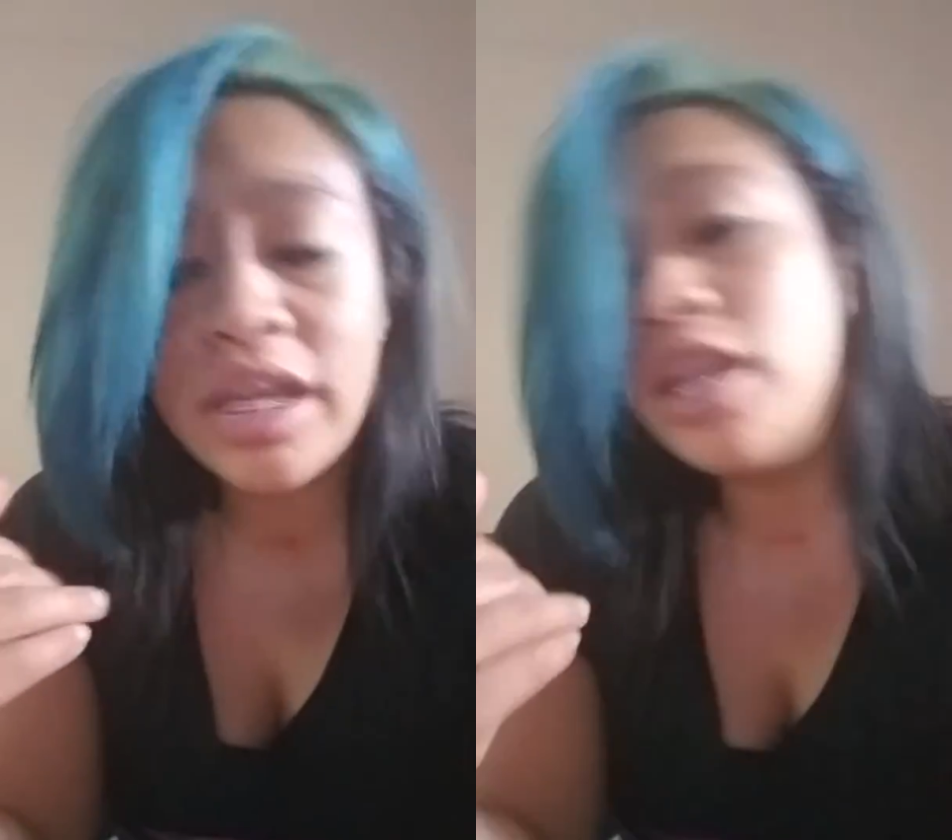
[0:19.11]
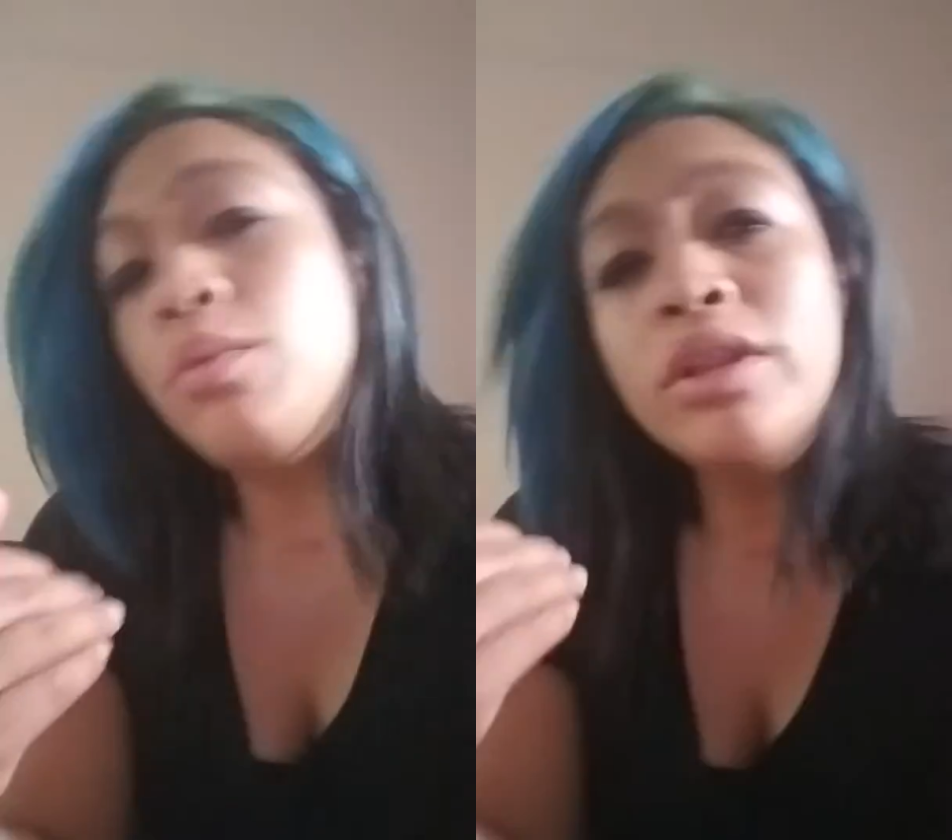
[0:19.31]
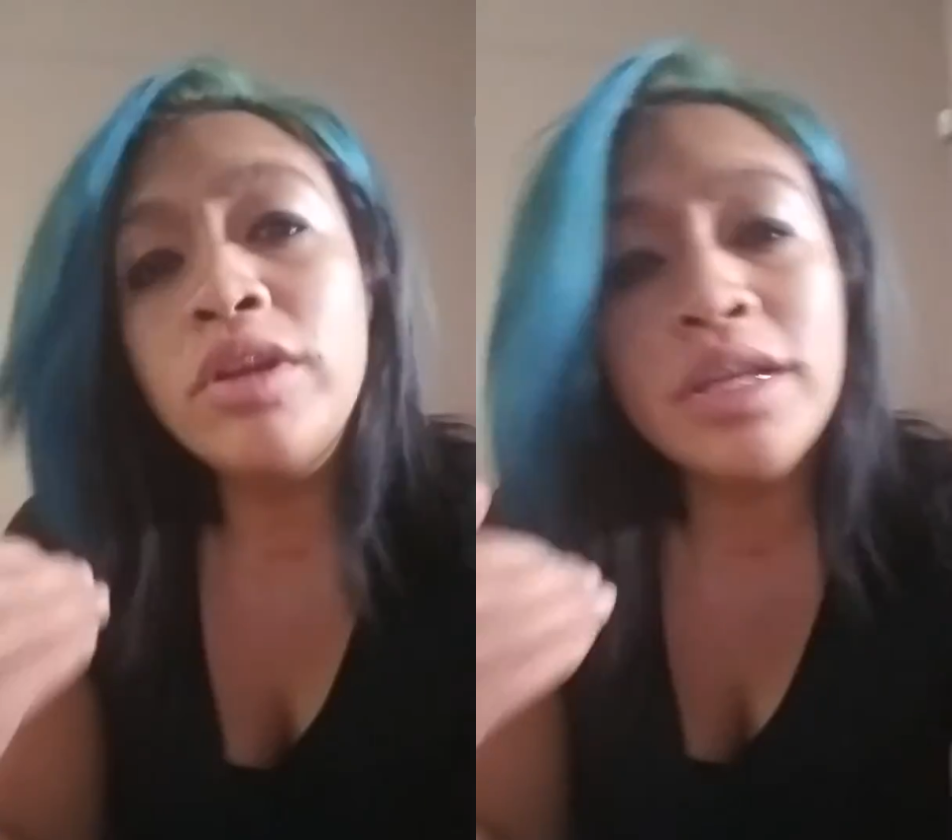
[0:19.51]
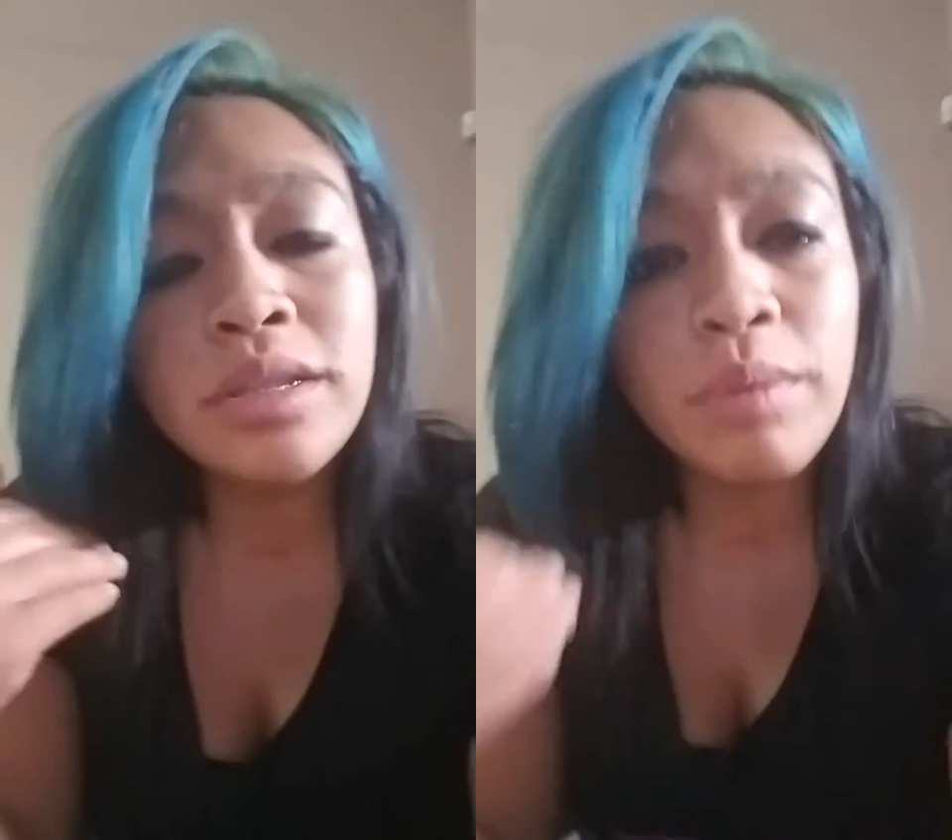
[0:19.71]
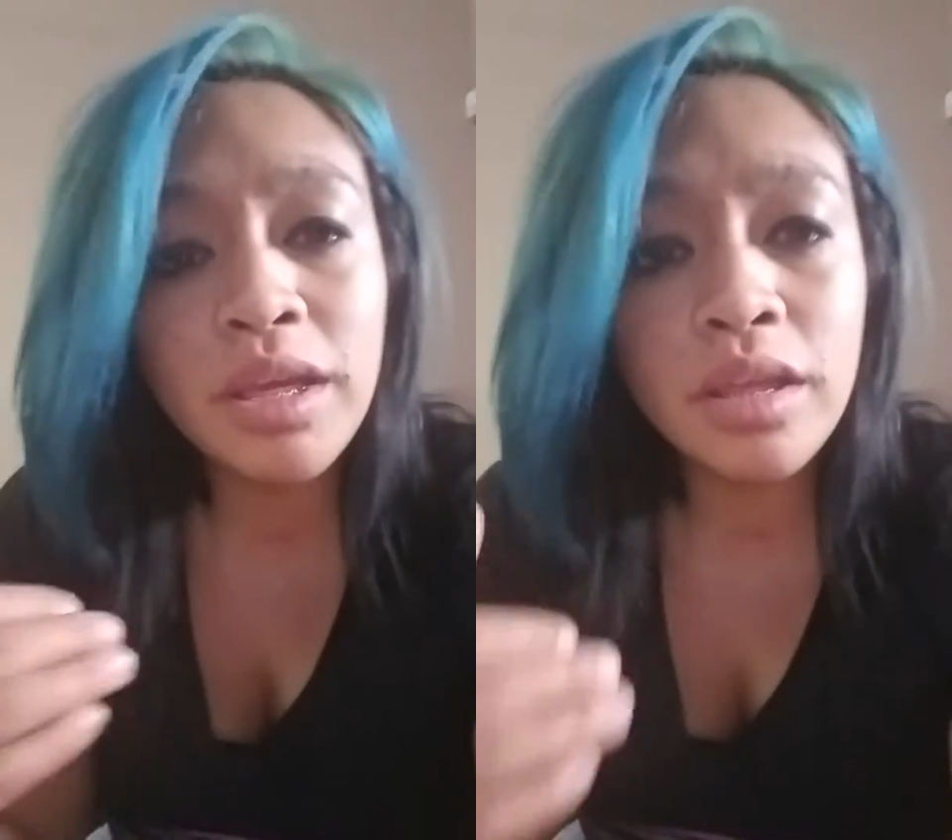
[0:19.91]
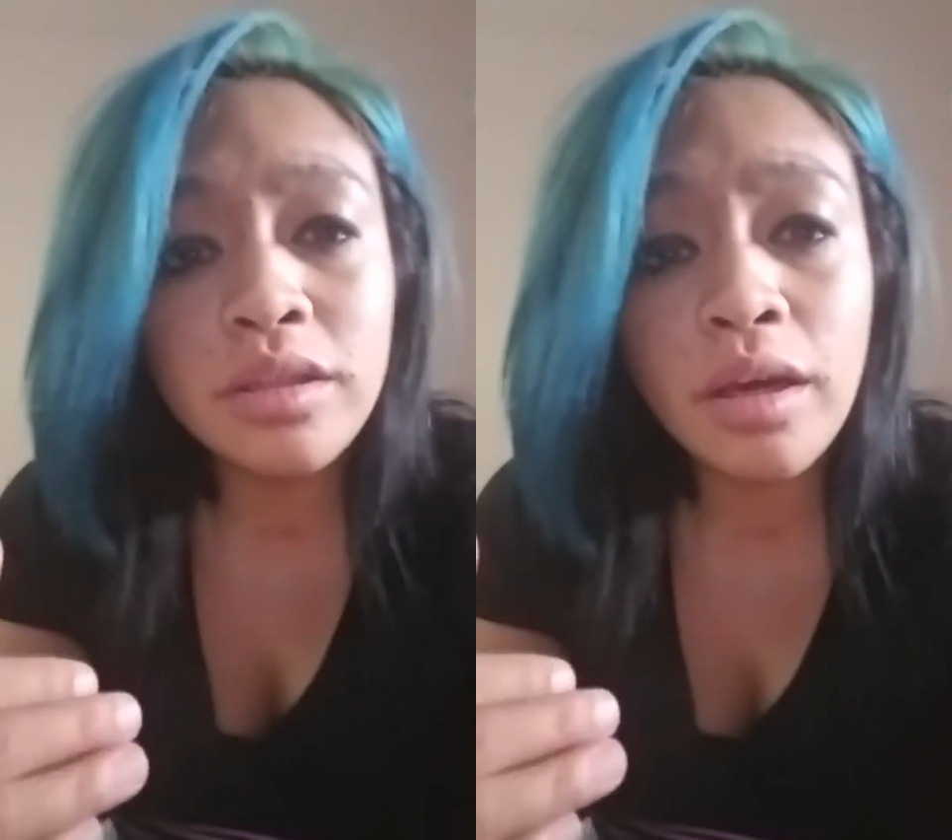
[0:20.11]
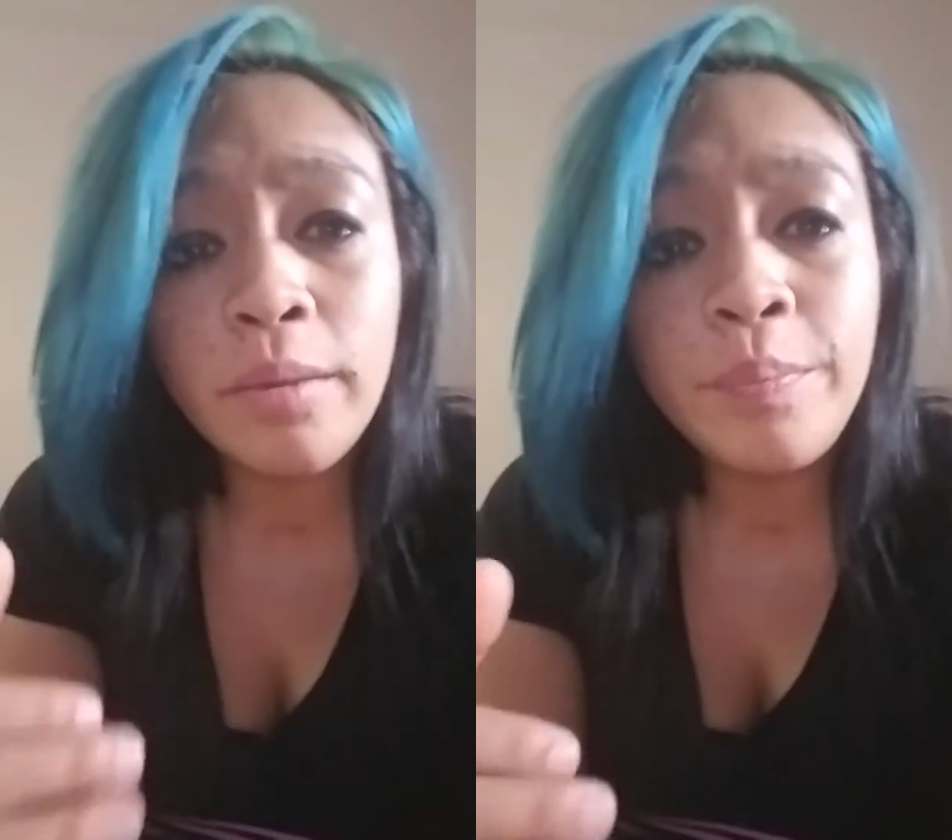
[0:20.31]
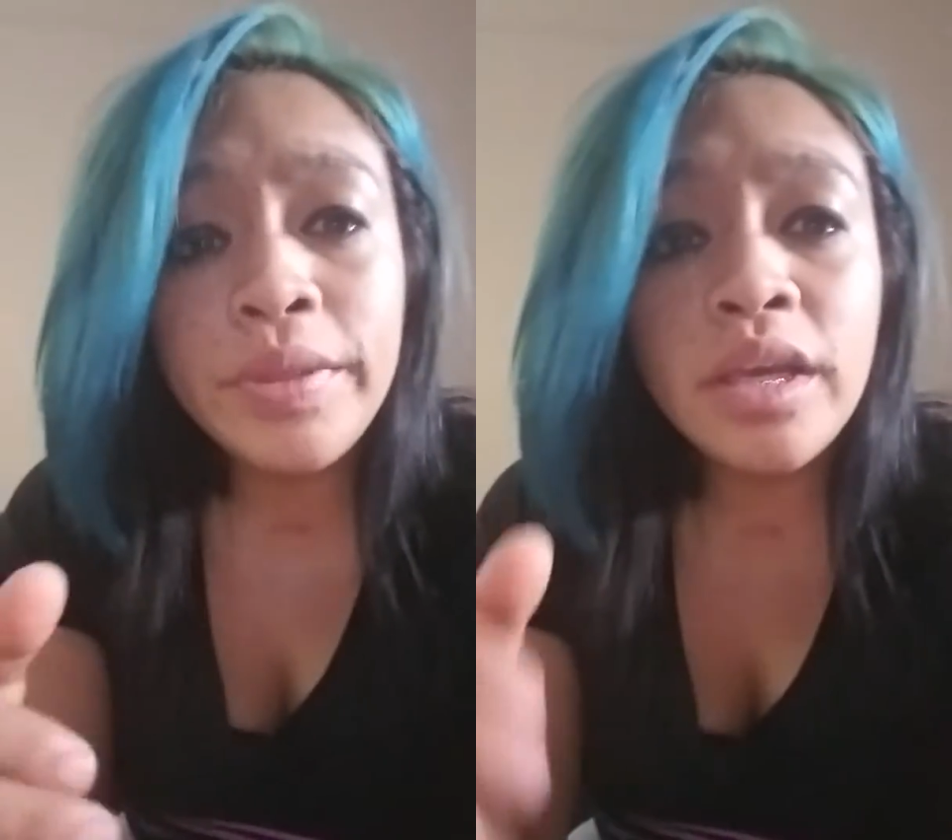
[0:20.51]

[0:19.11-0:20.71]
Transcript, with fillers: anyone looking to make income,